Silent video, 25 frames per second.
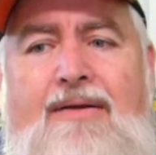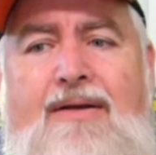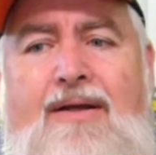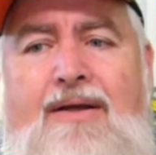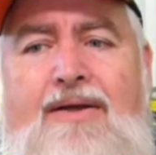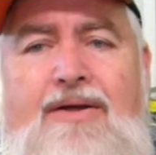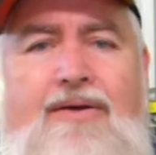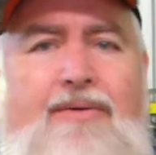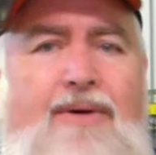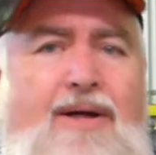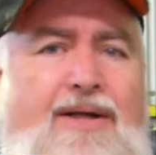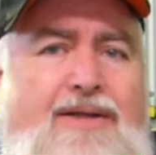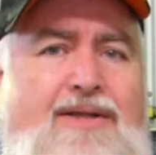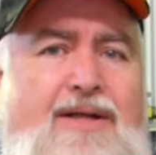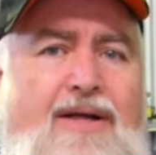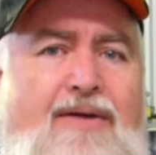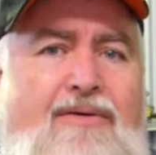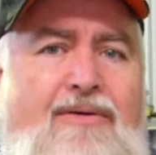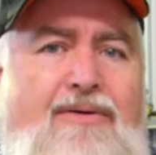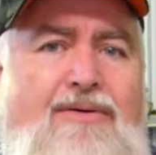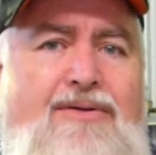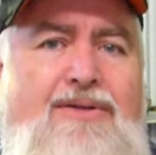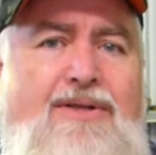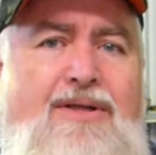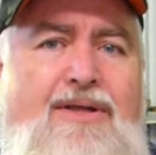the UHF
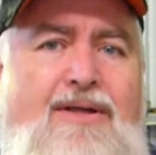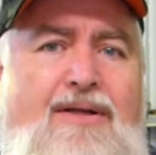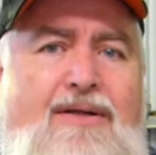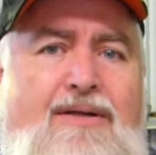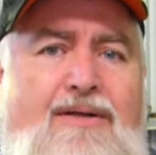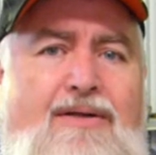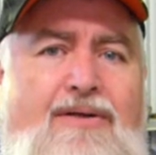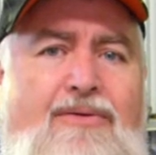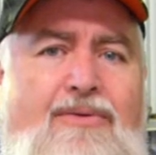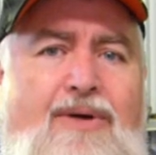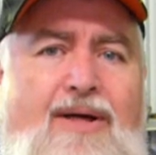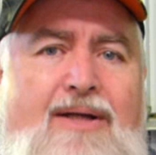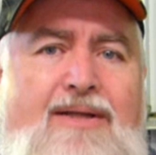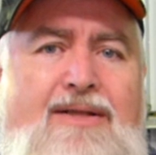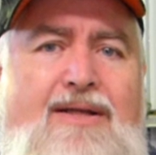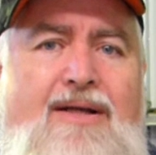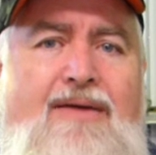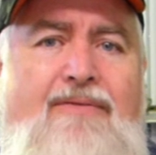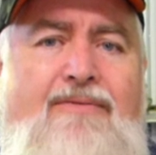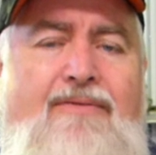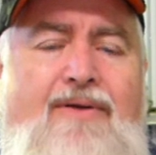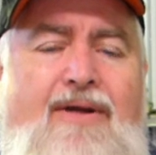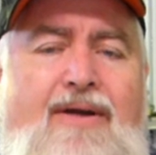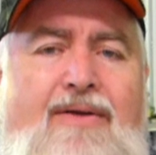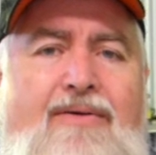
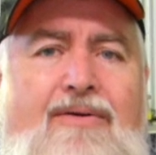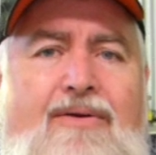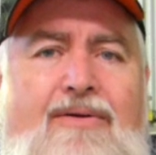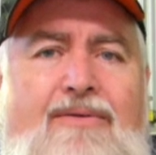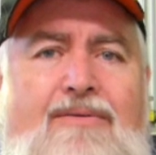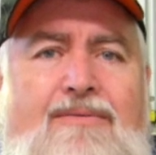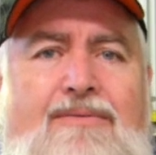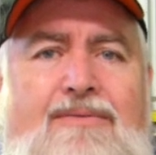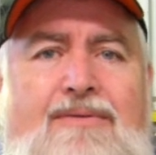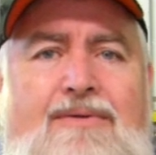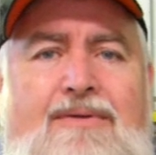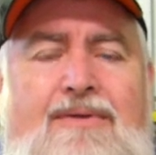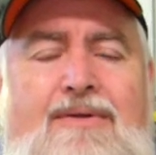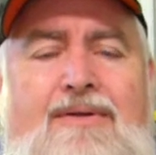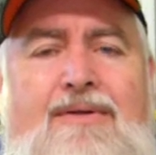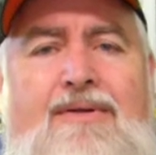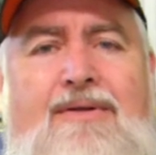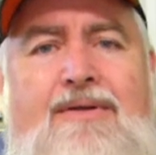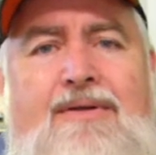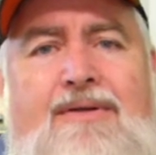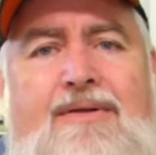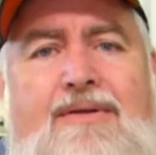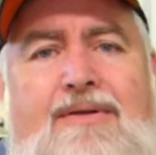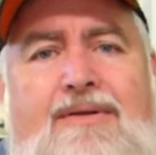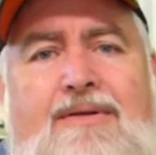aerial
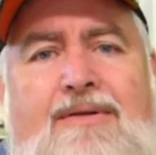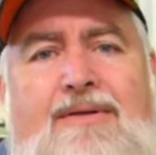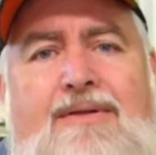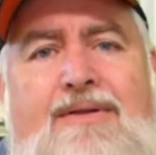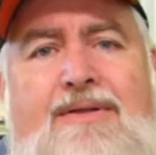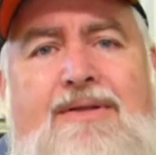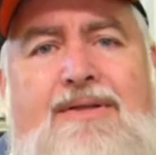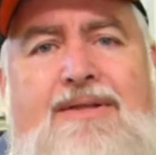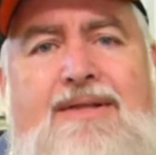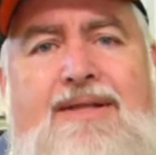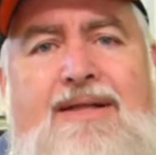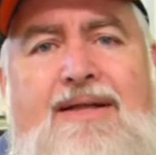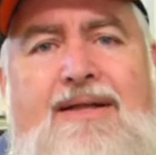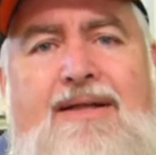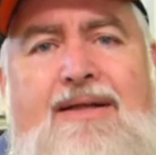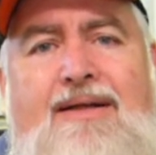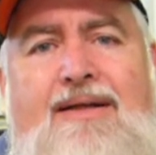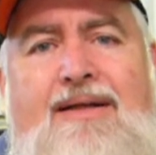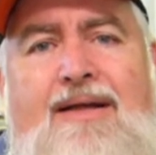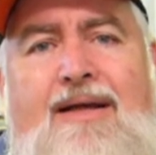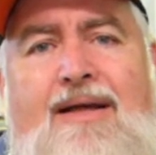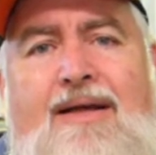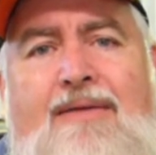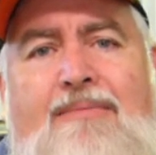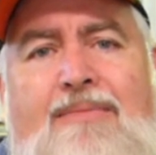is
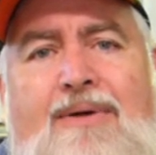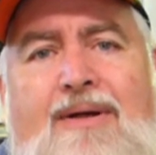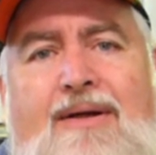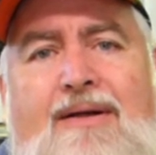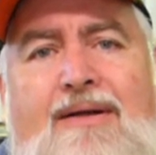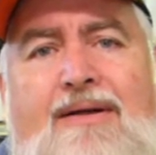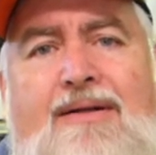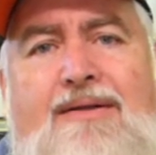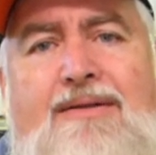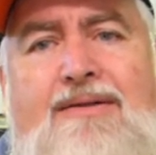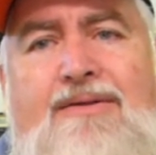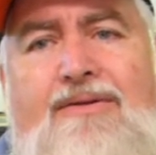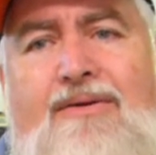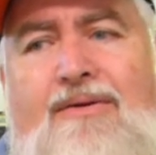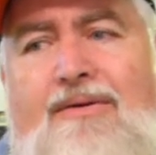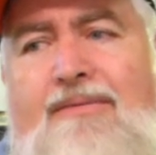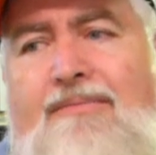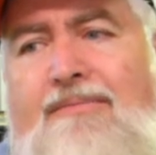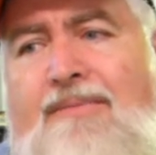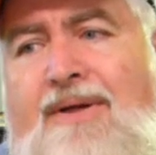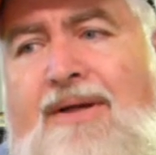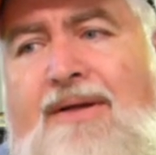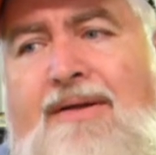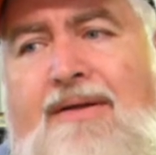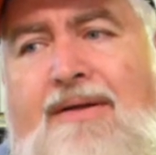sitting there, but it's not
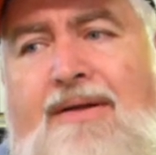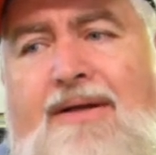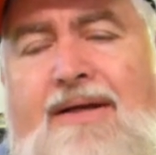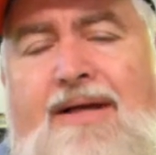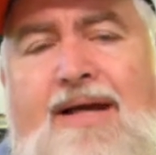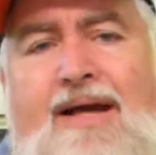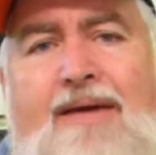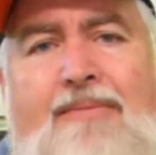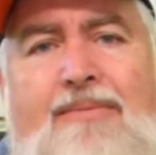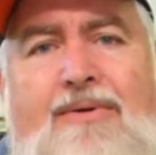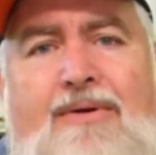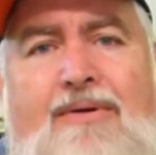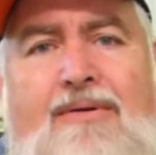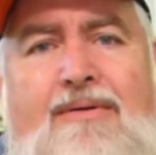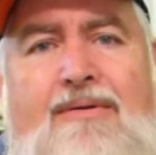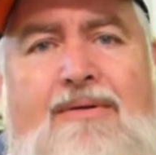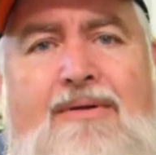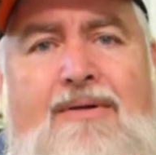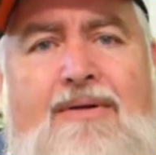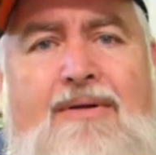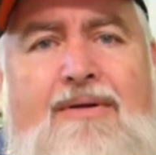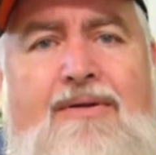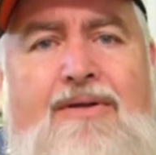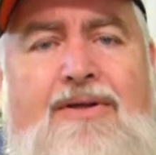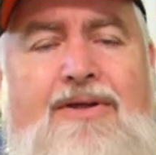into the cabin.
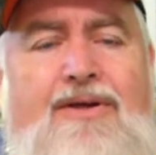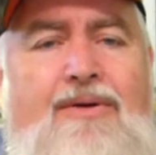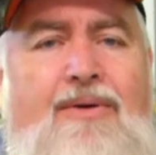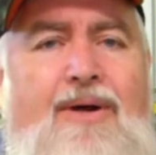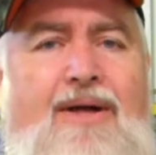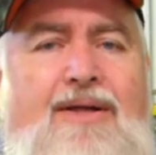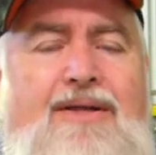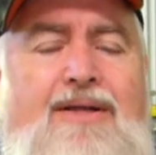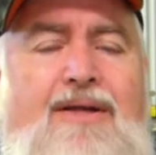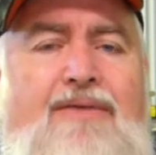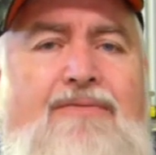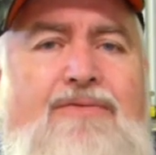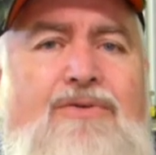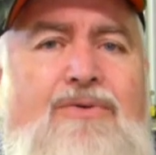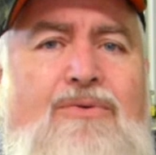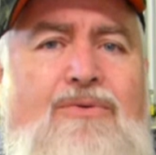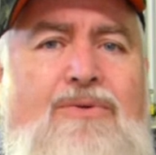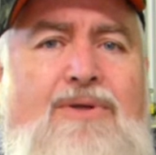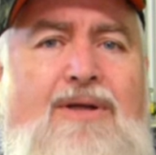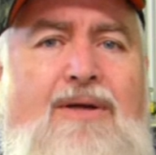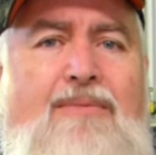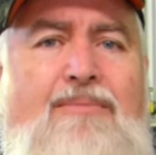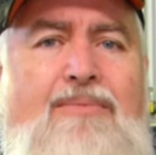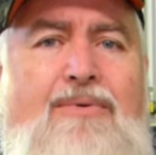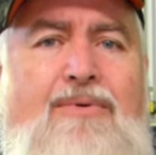The UHF's
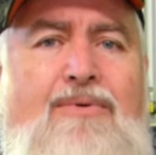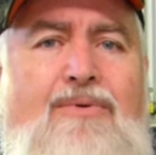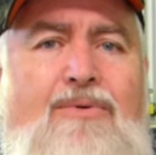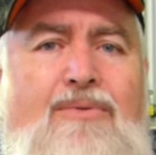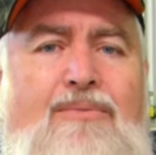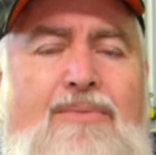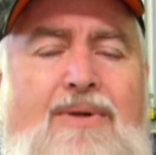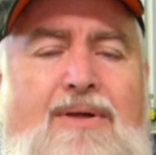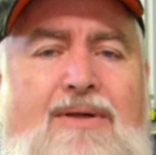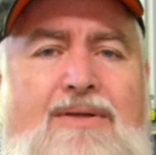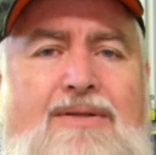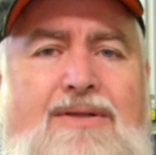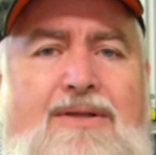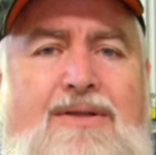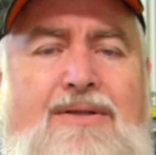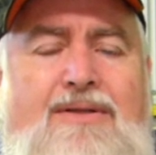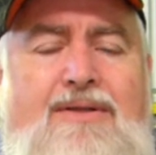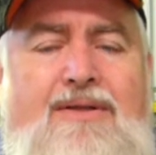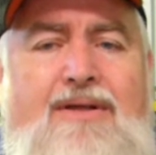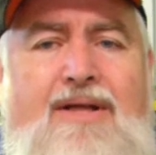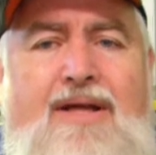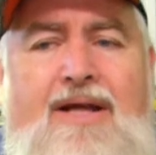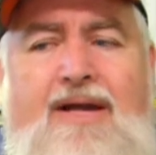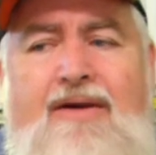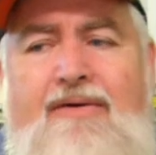hooked up and all, but it's
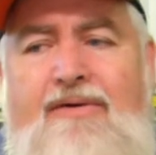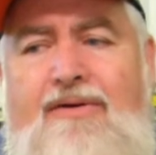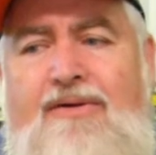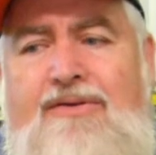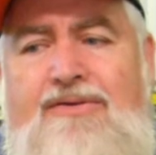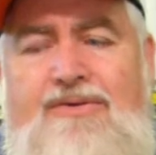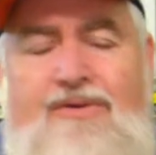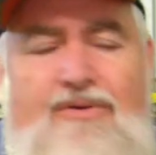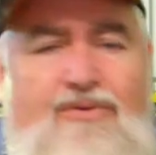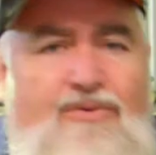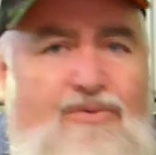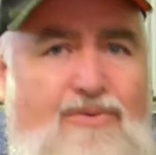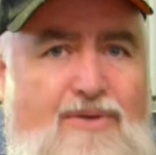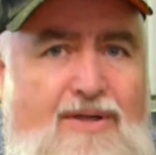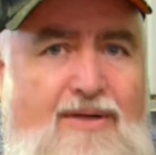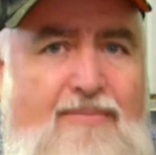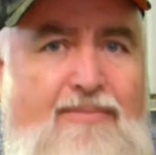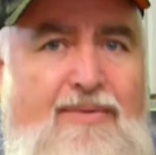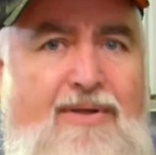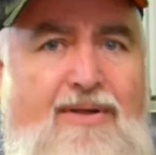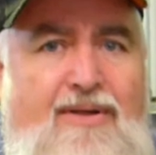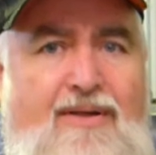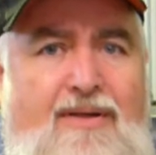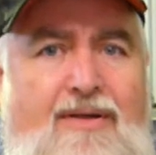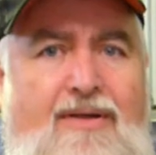just the aerial's not hooked
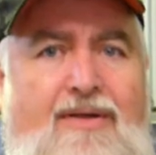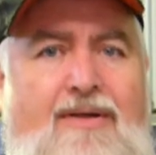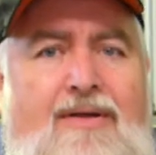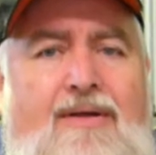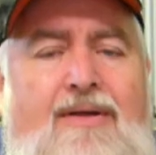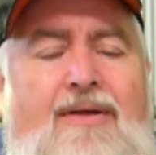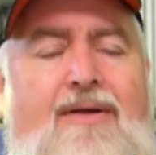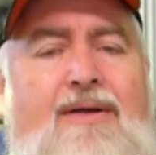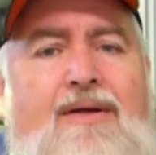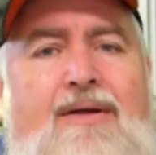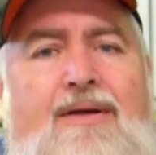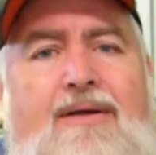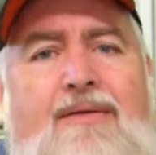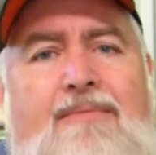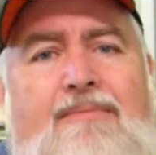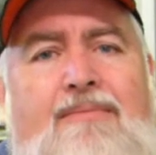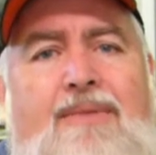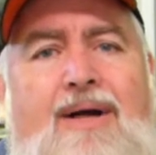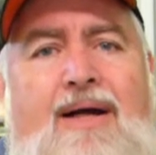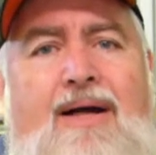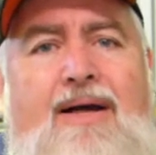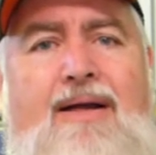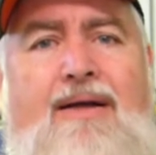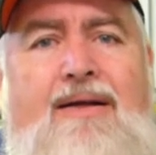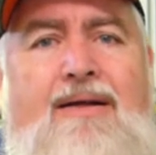up into the
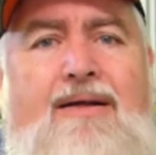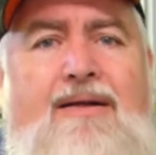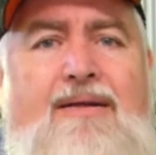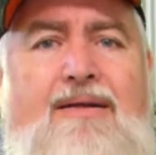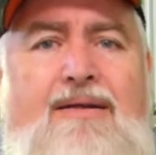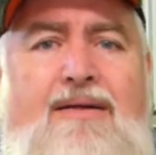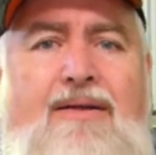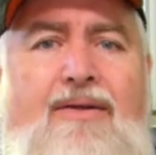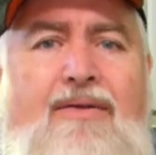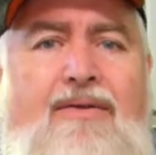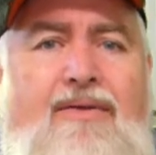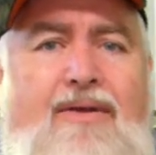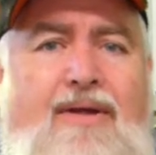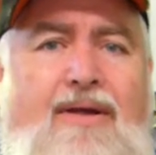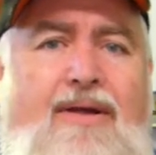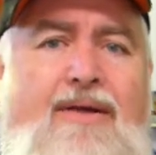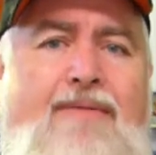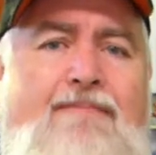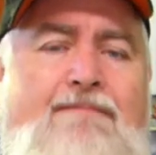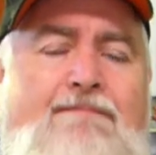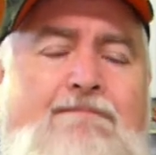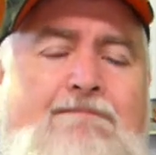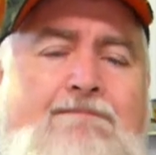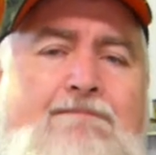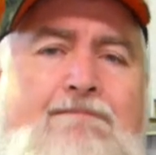main thing,
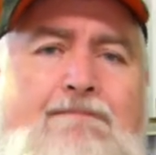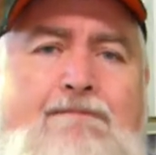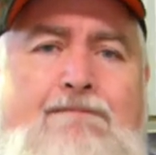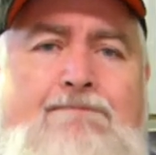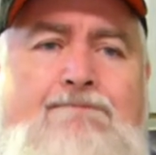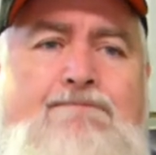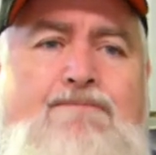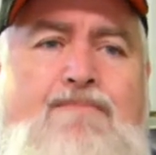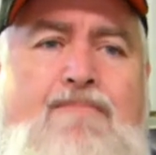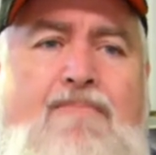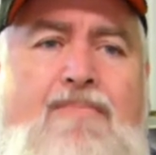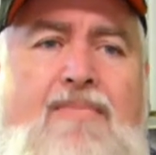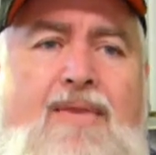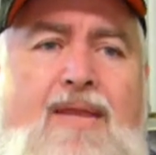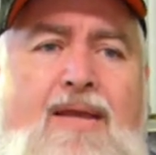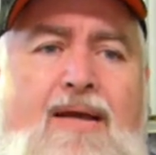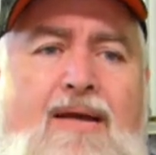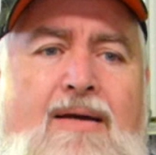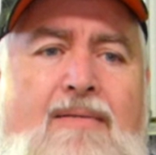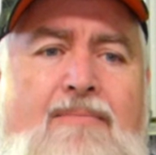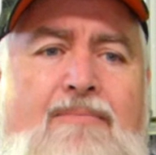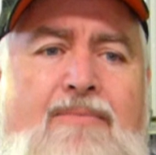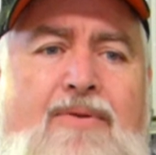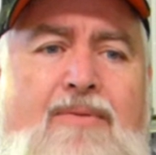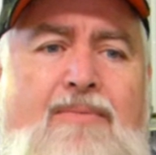
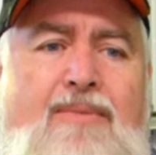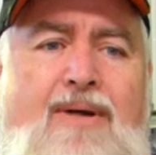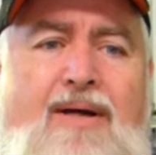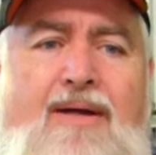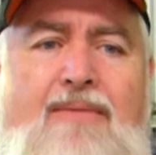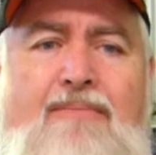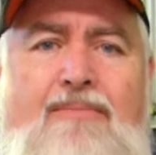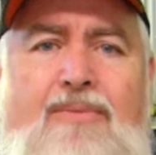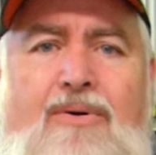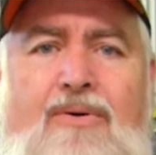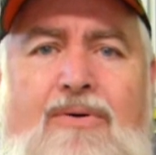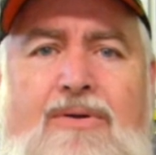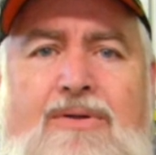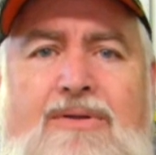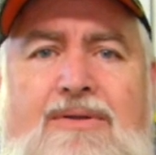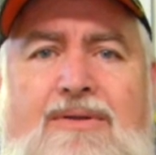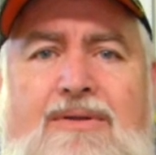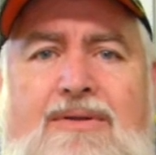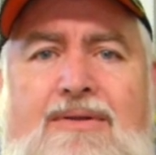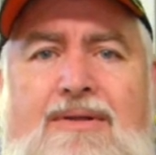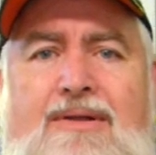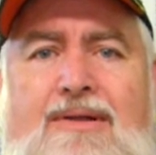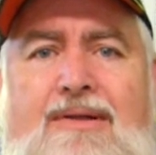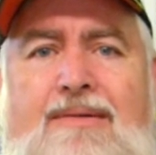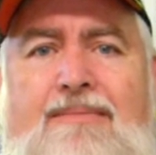the main
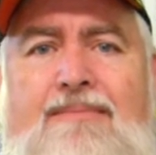box.